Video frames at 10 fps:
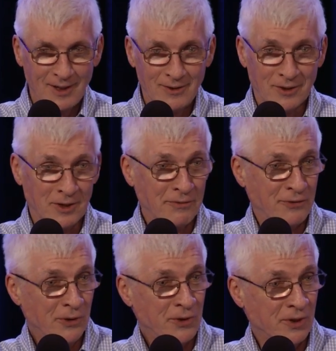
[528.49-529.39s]
the
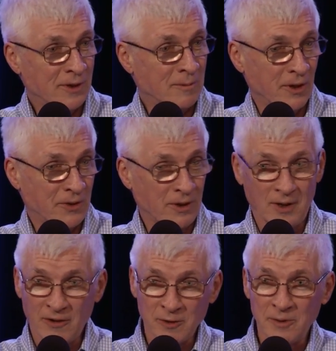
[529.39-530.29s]
confusion amongst the
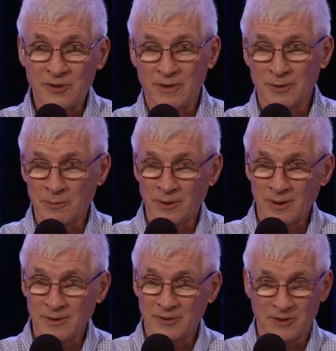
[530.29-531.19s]
governments of the
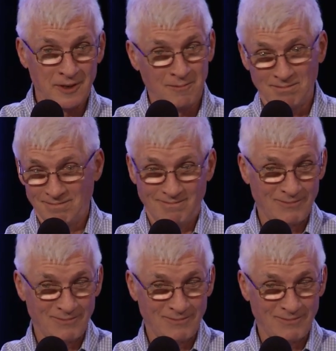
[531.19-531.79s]
world that seem